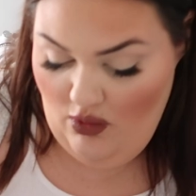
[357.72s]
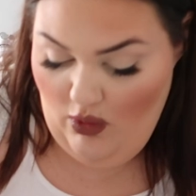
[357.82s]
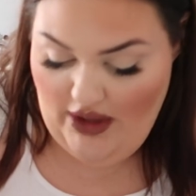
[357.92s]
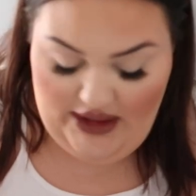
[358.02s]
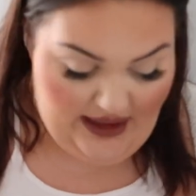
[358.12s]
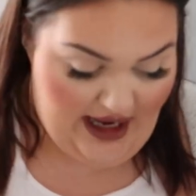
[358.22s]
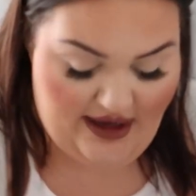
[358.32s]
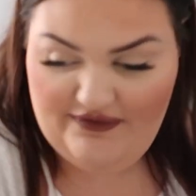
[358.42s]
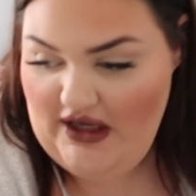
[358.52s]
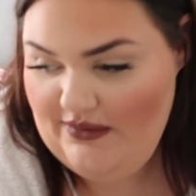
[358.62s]
one and a
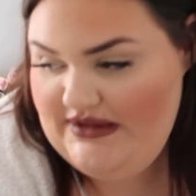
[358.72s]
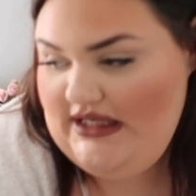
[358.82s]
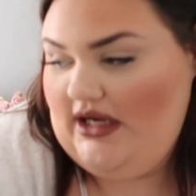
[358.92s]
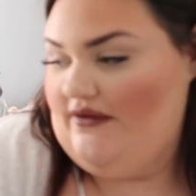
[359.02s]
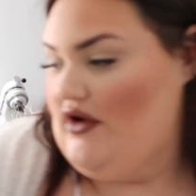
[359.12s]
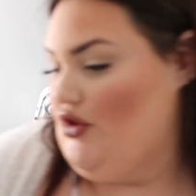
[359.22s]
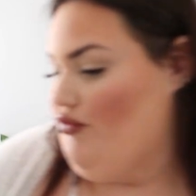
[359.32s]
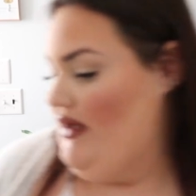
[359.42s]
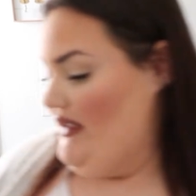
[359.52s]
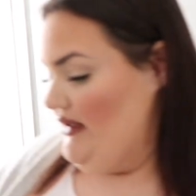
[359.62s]
half cups of
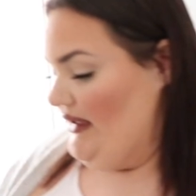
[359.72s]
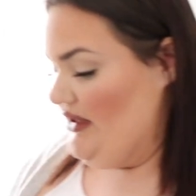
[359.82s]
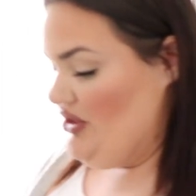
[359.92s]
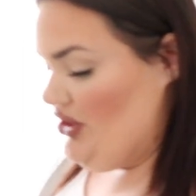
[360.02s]
granulated